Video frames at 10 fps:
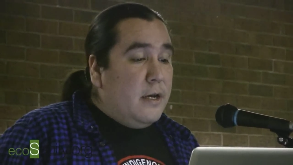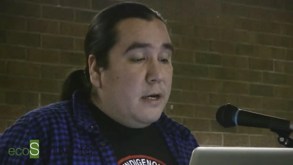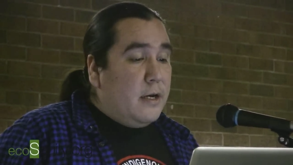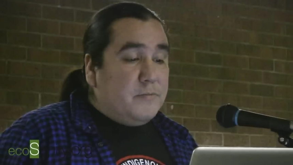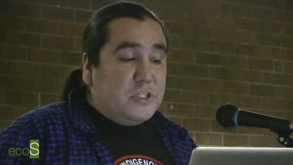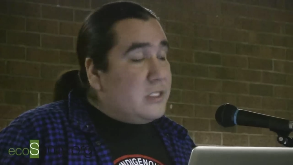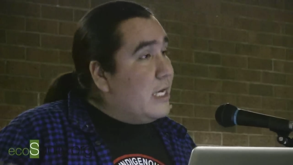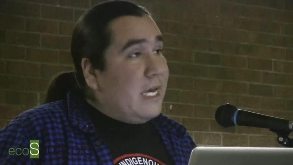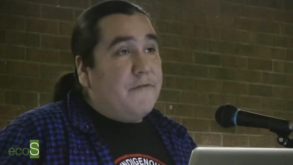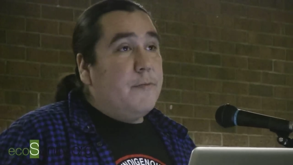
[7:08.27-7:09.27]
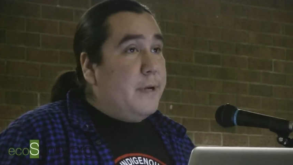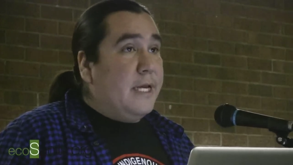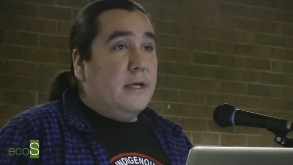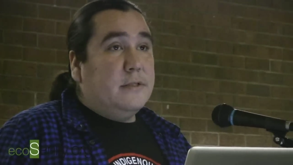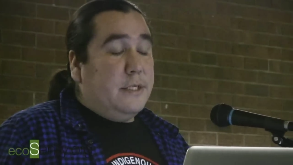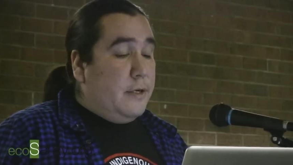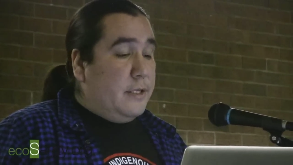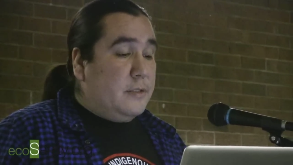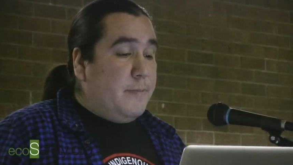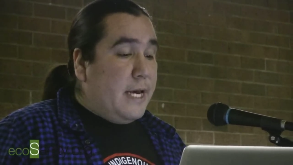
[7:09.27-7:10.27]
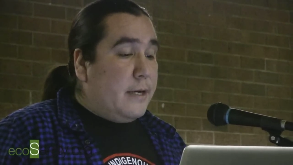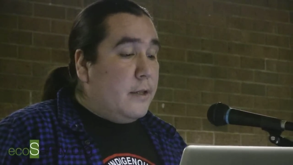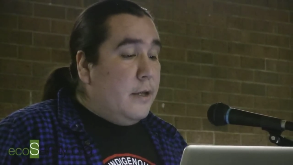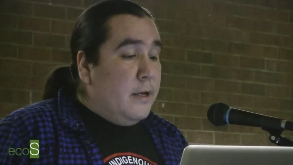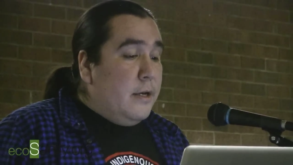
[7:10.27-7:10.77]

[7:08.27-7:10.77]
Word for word: um, just like everybody else here on this panel.